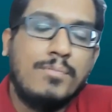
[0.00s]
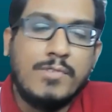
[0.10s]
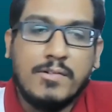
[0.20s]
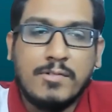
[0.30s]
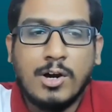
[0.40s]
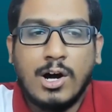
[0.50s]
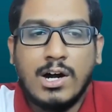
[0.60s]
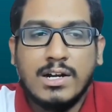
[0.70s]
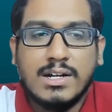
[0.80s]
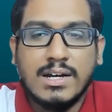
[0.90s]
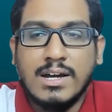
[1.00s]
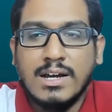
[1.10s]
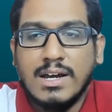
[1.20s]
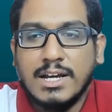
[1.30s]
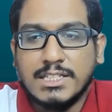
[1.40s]
we've got
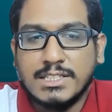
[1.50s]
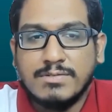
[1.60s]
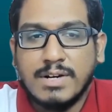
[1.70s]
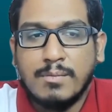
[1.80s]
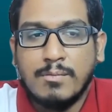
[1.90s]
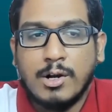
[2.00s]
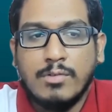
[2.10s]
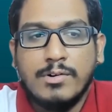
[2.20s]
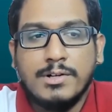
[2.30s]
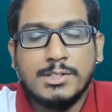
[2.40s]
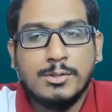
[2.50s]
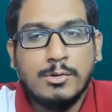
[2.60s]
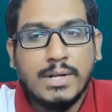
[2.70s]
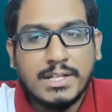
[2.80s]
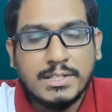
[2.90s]
is from one of our
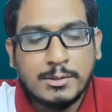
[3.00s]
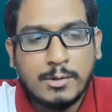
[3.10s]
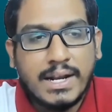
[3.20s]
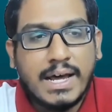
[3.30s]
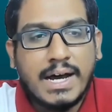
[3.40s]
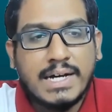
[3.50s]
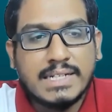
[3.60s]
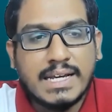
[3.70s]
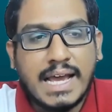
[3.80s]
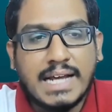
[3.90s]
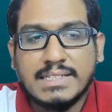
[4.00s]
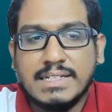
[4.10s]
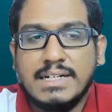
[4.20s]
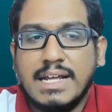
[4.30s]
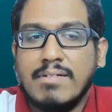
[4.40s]
students who had asked, like, as
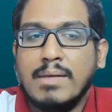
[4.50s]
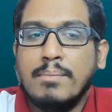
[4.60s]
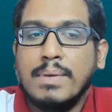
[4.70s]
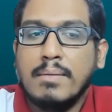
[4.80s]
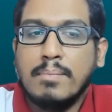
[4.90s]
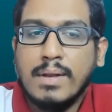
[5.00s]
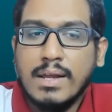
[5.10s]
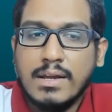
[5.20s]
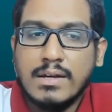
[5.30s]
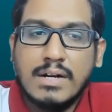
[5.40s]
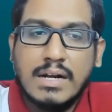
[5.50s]
a developing player,